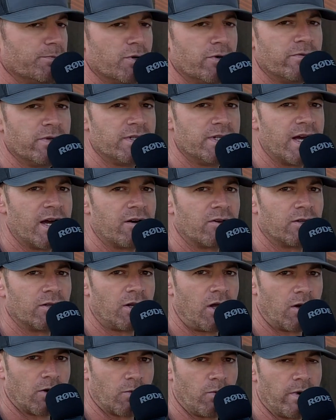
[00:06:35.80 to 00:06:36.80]
moving down
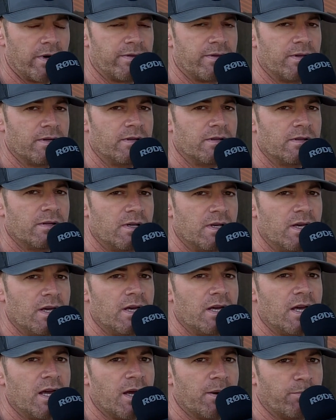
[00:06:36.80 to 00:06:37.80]
along with it
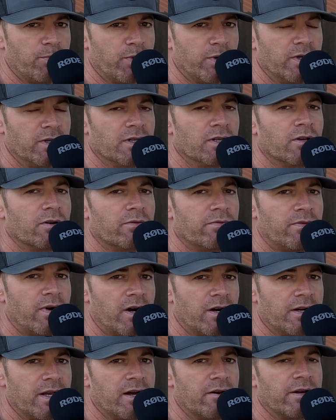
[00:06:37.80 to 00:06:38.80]
and putting a little
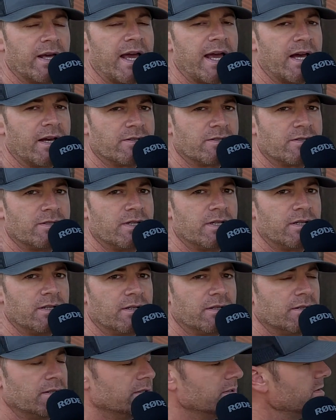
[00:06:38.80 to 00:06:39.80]
fire down as needed.